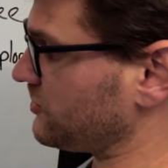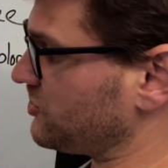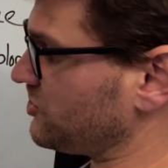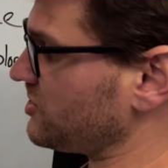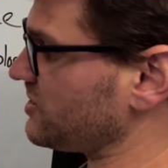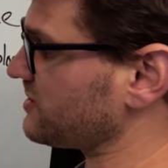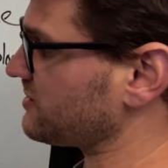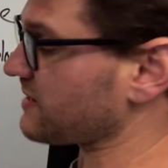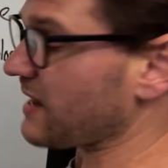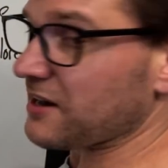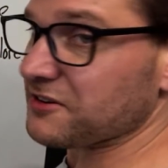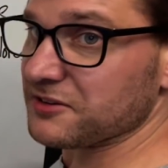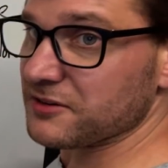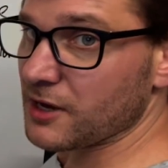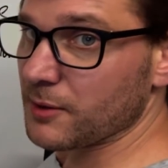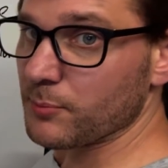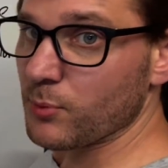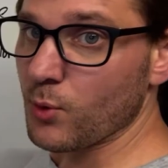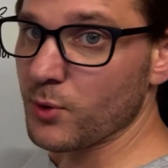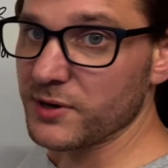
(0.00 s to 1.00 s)
G is actually
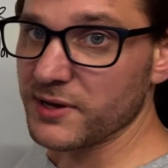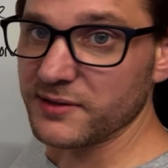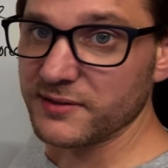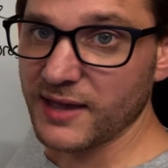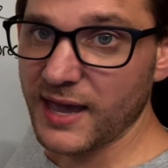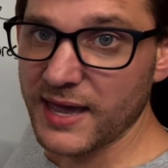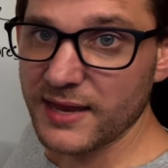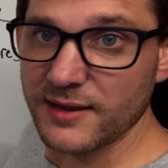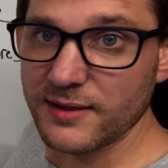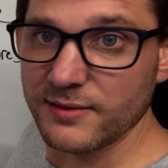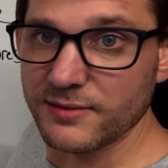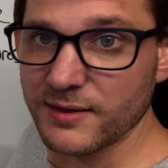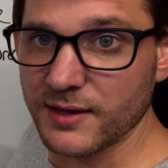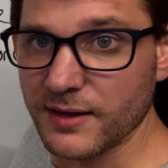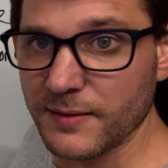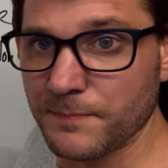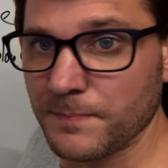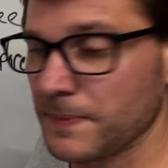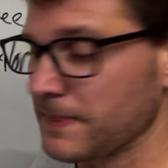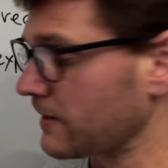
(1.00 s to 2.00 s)
not pointing to
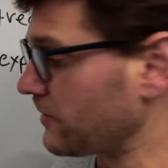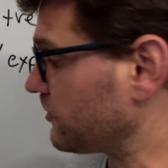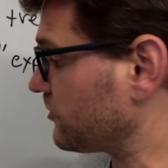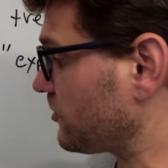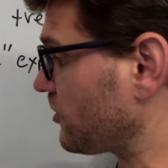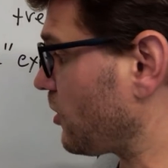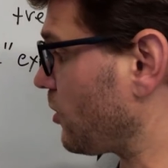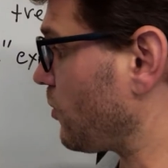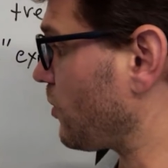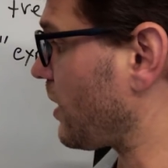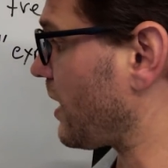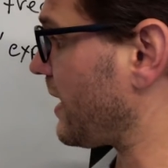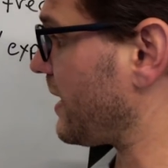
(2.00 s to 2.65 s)
anything, so